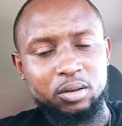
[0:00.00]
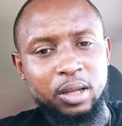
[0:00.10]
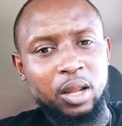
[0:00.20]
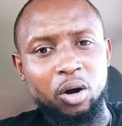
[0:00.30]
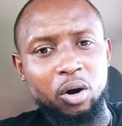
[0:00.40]

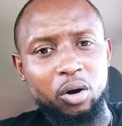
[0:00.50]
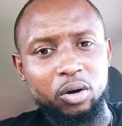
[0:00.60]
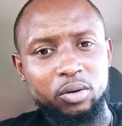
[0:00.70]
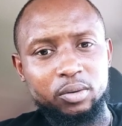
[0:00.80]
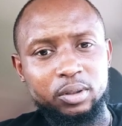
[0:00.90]
At all.
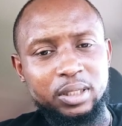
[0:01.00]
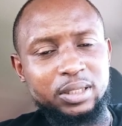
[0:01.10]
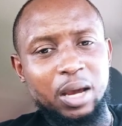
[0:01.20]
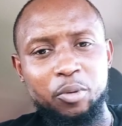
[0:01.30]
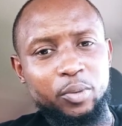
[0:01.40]
That's
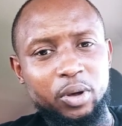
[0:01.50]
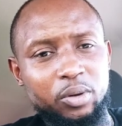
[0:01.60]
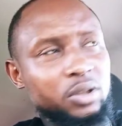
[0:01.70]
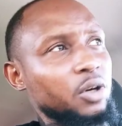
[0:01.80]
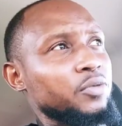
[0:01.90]
not what we on
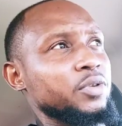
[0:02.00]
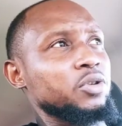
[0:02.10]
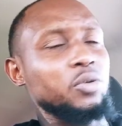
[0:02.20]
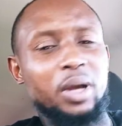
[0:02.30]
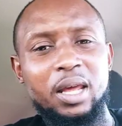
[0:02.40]
this earth to
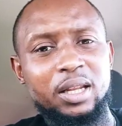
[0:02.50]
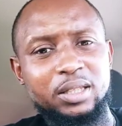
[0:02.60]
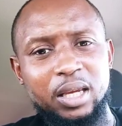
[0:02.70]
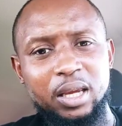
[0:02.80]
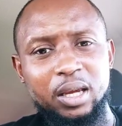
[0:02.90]
do, to
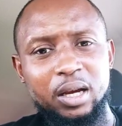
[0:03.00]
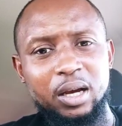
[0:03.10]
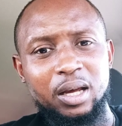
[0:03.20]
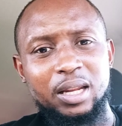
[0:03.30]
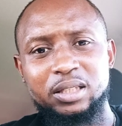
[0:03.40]
entertain
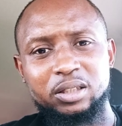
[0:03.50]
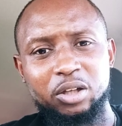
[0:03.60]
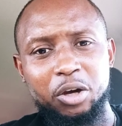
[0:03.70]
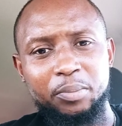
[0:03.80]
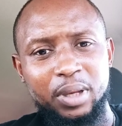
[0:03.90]

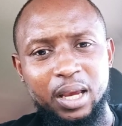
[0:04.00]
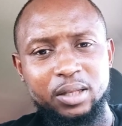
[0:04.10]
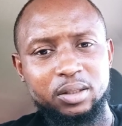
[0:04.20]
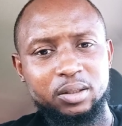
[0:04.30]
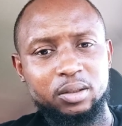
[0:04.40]
unnecessary
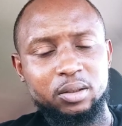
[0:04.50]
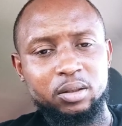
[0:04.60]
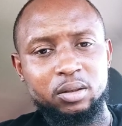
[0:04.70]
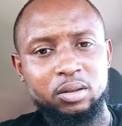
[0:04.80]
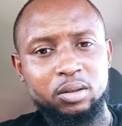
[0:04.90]
BS.
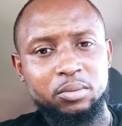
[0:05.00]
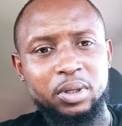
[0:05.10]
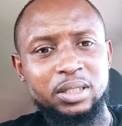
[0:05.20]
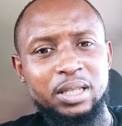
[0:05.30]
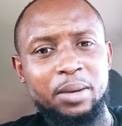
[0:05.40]

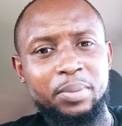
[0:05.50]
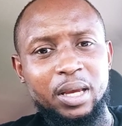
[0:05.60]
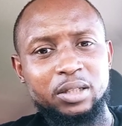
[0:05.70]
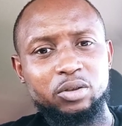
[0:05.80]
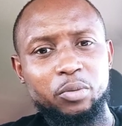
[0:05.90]
Because their
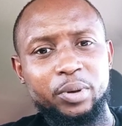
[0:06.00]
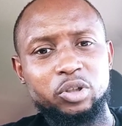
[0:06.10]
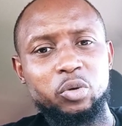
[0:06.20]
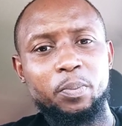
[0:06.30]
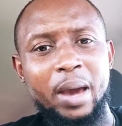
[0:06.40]
BS is going to
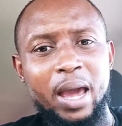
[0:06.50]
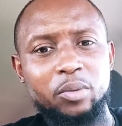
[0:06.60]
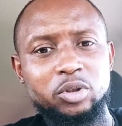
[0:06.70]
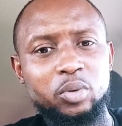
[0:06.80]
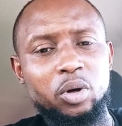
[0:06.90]
pitch you
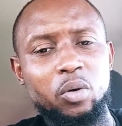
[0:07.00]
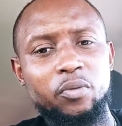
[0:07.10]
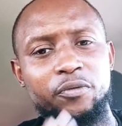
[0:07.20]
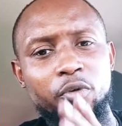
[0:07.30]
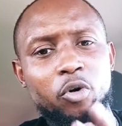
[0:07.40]
backwards. We going
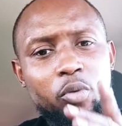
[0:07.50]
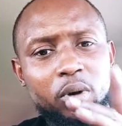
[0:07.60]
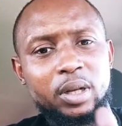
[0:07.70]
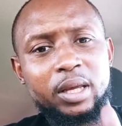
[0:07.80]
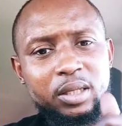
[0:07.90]

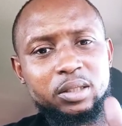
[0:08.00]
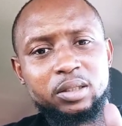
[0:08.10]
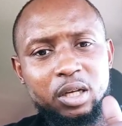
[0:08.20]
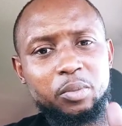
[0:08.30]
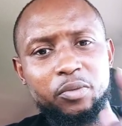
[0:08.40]
forward, ladies and
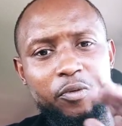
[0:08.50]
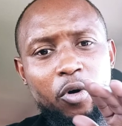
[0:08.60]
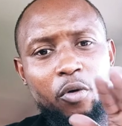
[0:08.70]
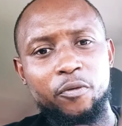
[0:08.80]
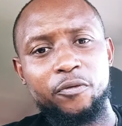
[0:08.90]
gentlemen.
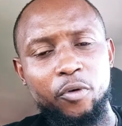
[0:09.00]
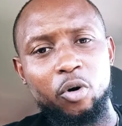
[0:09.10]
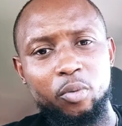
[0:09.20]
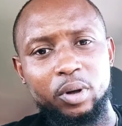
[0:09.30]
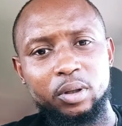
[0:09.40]

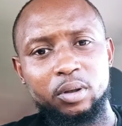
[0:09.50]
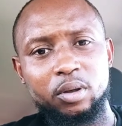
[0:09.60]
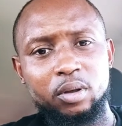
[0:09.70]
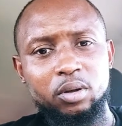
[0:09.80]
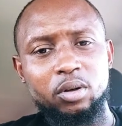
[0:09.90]
Forward.
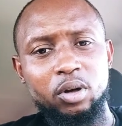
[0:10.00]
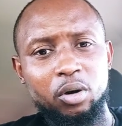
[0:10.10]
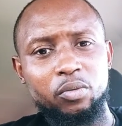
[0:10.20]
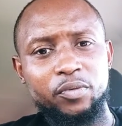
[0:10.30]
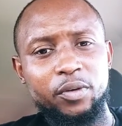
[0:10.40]
You know?
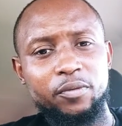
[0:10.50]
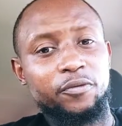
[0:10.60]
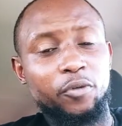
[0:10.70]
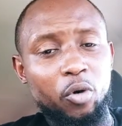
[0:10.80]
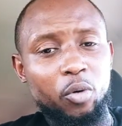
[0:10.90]
We
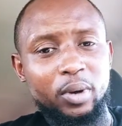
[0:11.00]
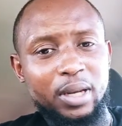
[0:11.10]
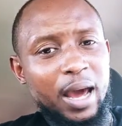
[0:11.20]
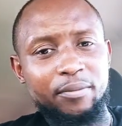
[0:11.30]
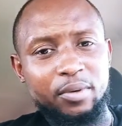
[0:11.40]
forward,
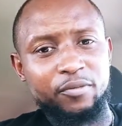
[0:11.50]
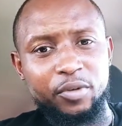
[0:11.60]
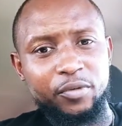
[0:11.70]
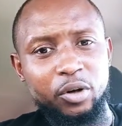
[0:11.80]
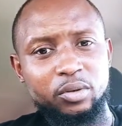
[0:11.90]
not in
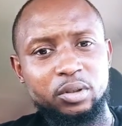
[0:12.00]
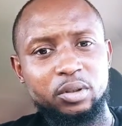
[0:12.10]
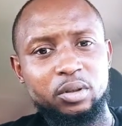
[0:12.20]
reverse.